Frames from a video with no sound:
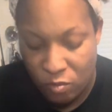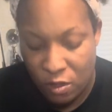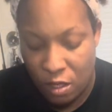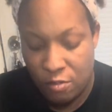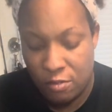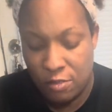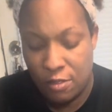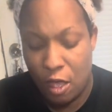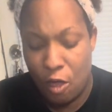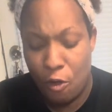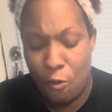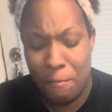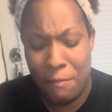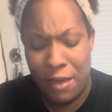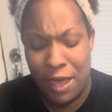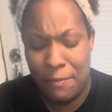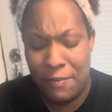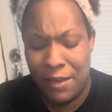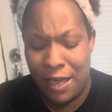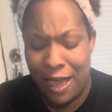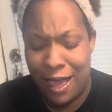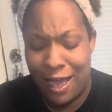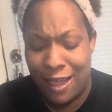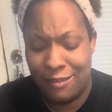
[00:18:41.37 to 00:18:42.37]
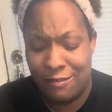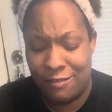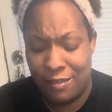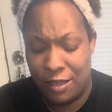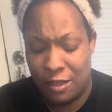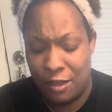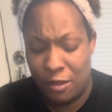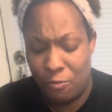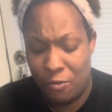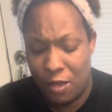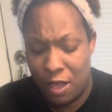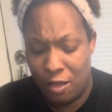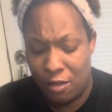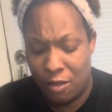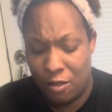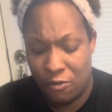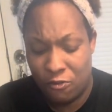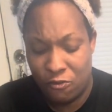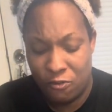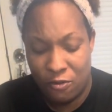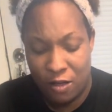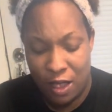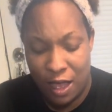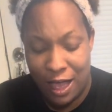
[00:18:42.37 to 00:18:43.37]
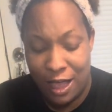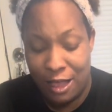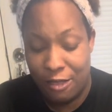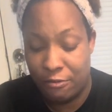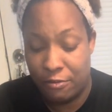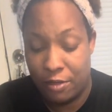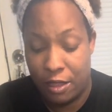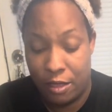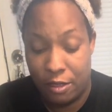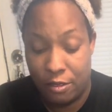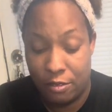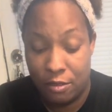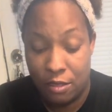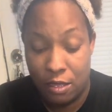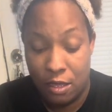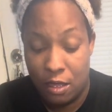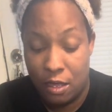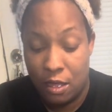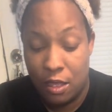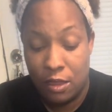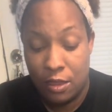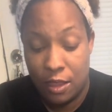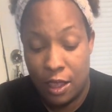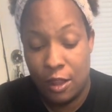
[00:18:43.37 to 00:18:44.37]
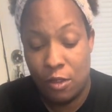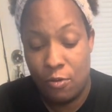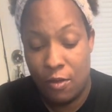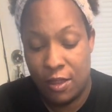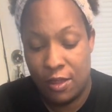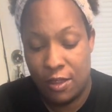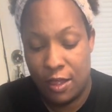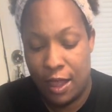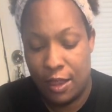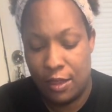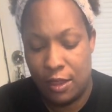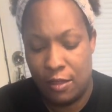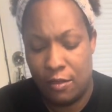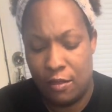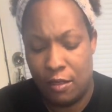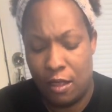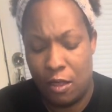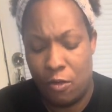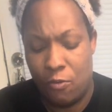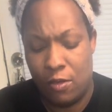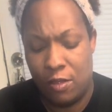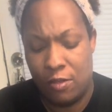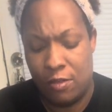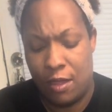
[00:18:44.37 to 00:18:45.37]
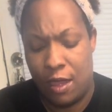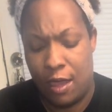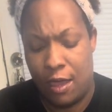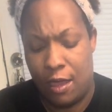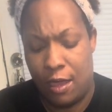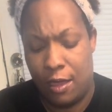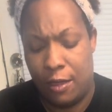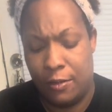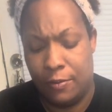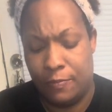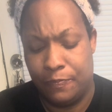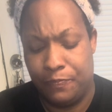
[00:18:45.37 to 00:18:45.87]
so maybe I did it wrong on door. I don't know. That's why I said I need to go inside.